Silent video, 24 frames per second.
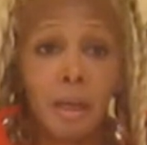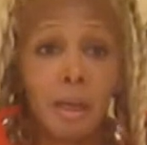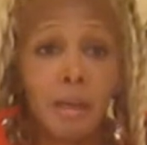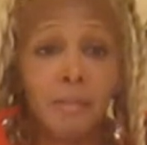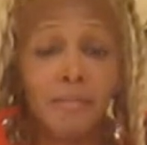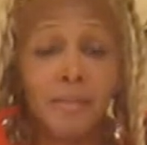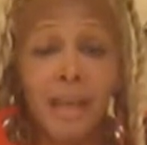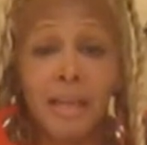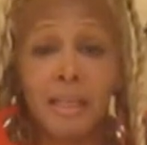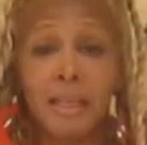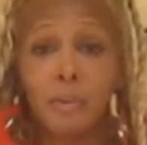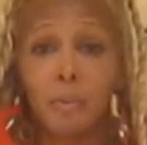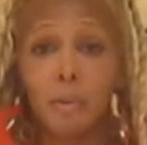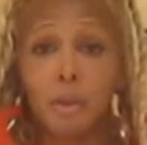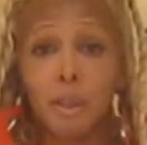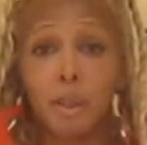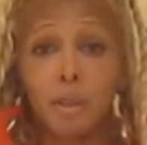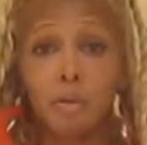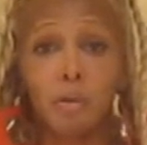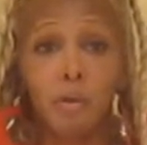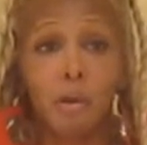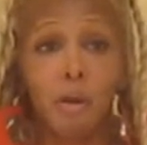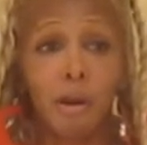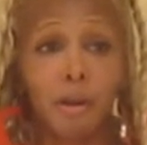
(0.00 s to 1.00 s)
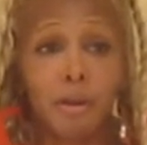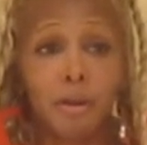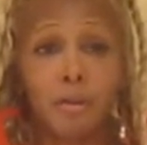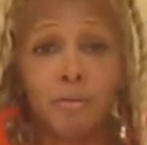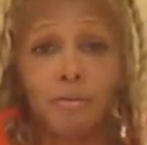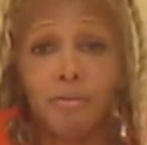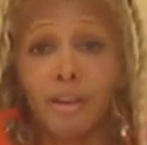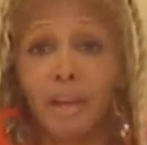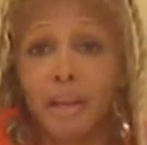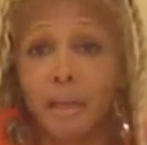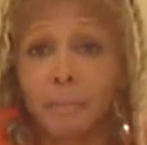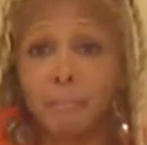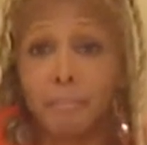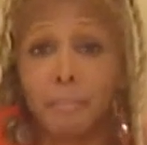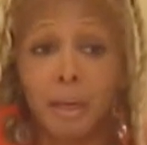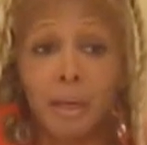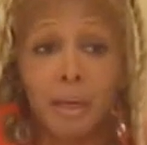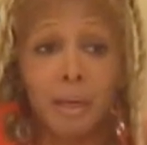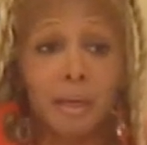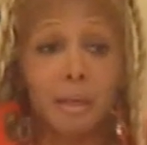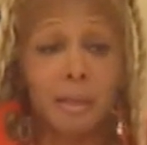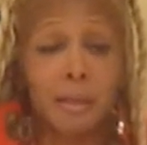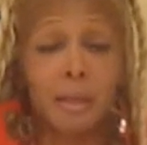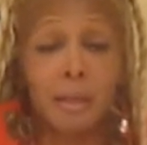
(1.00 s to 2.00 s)
If that's what you are, you fucking
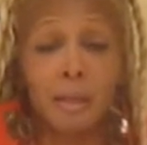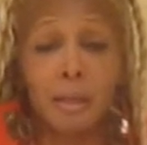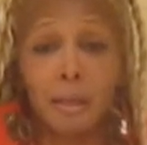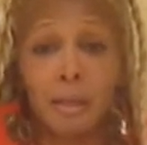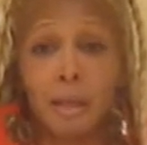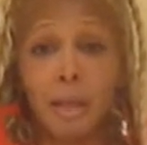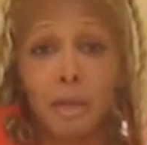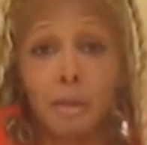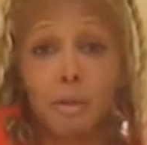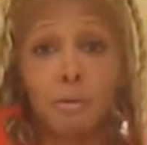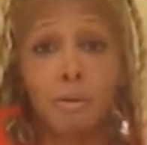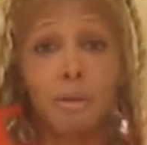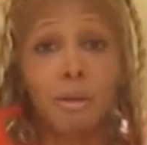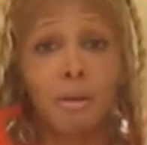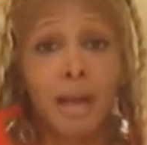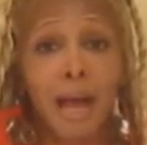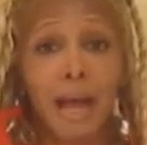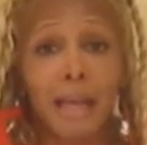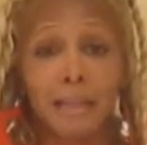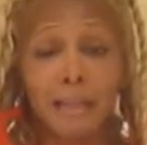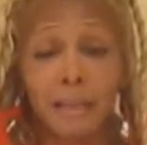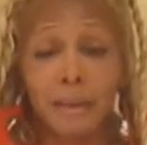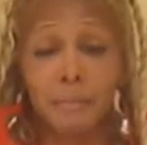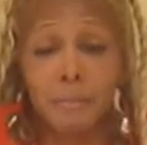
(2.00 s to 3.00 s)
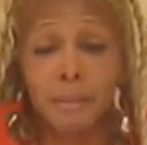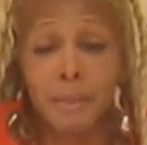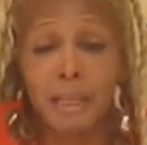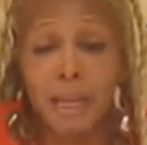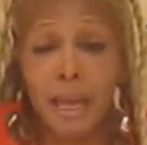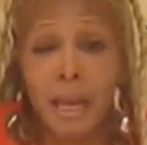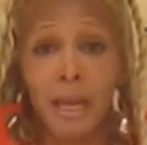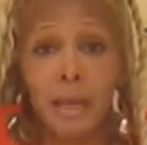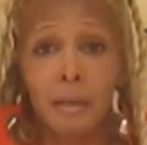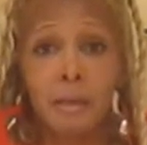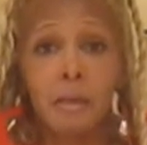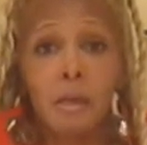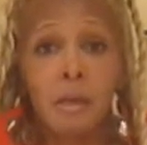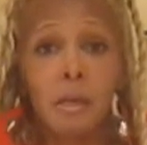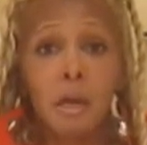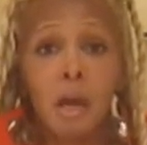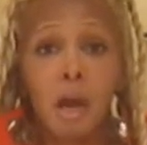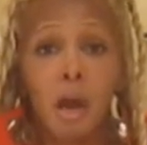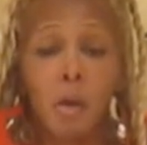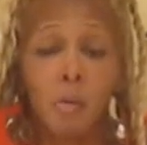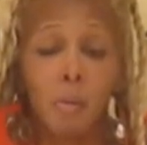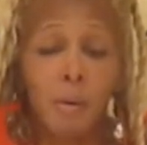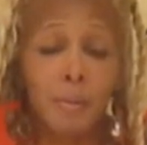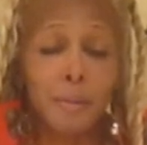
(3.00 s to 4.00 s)
men. At the end of the day, you so goddamn scared
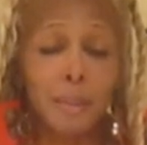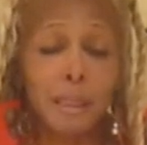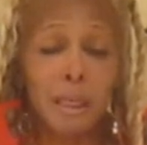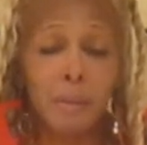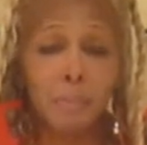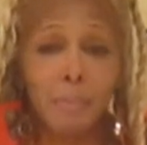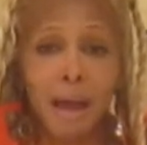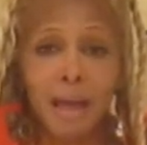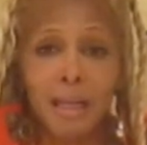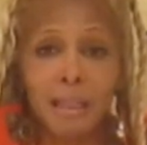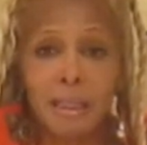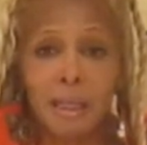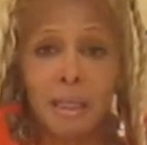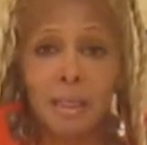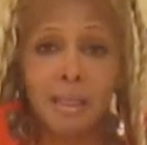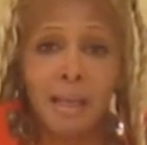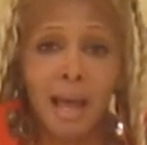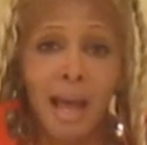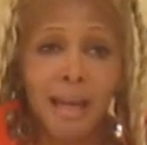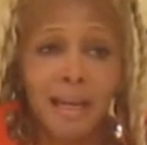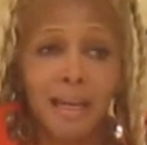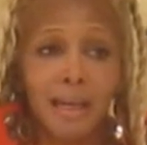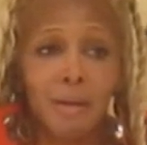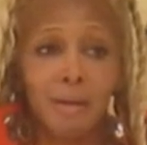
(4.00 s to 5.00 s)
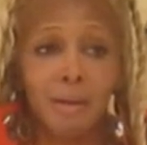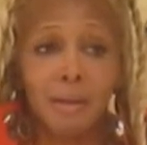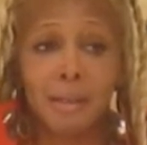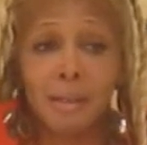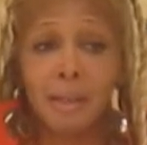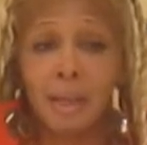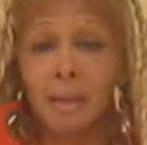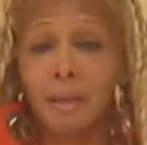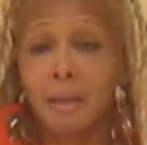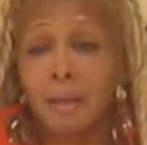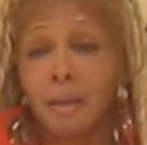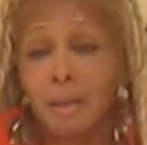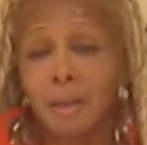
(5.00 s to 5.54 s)
of what somebody, society gonna say.